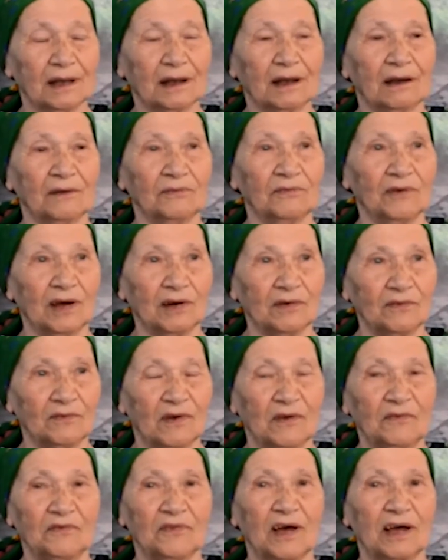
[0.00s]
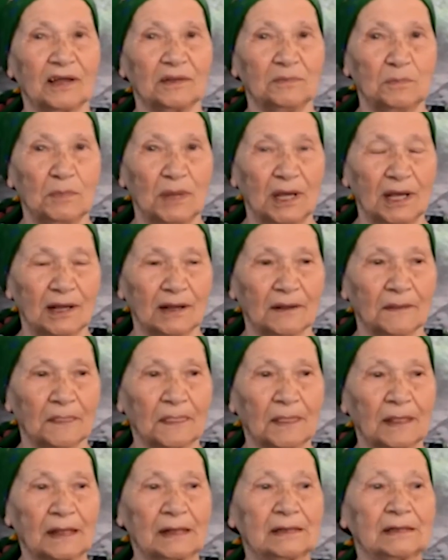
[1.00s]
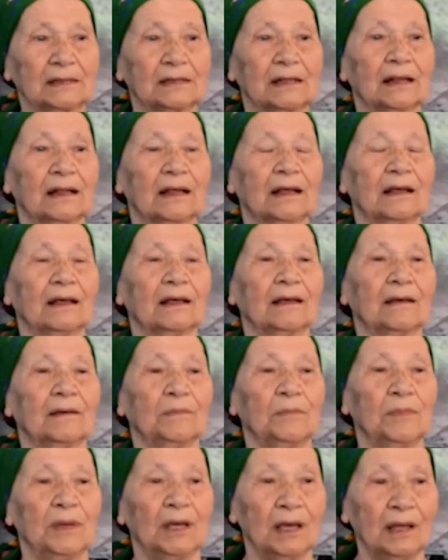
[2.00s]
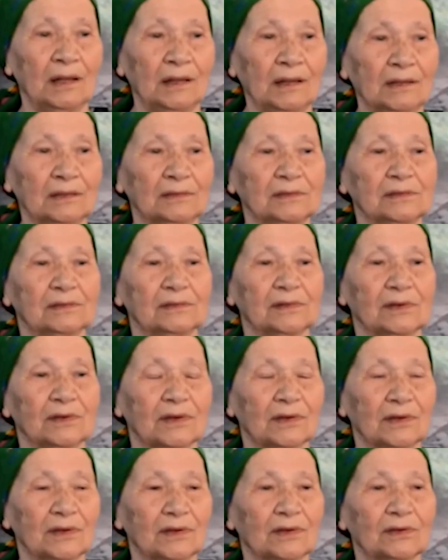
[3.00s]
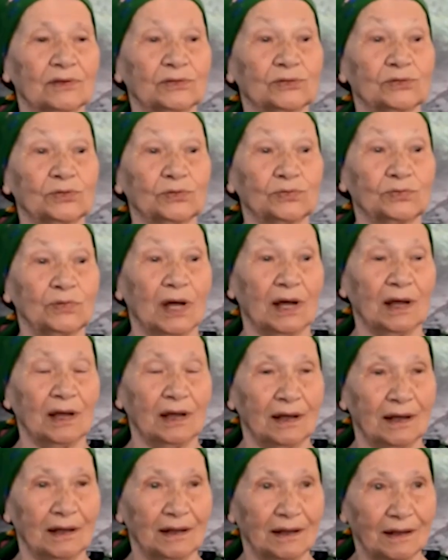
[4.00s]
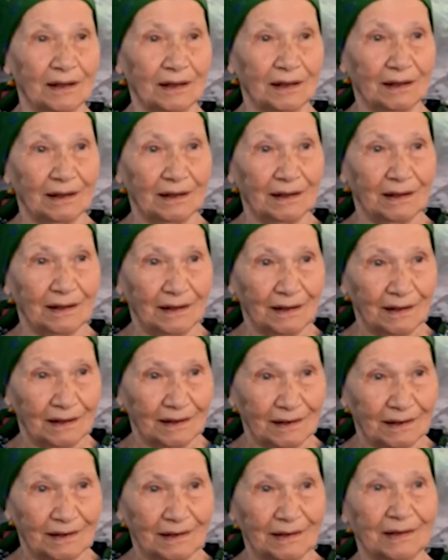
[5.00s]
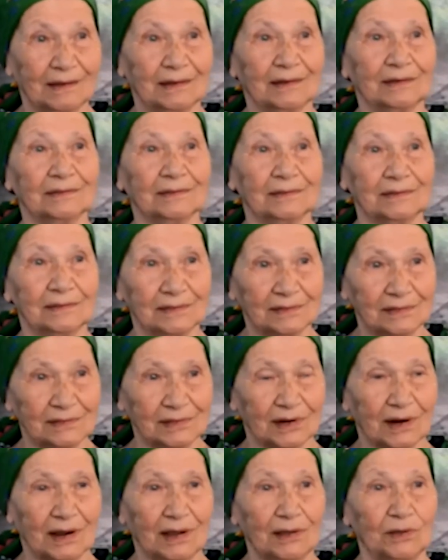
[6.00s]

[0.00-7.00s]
Gafarova Fadme. I lived in the Sudak district in the village of Kutlak.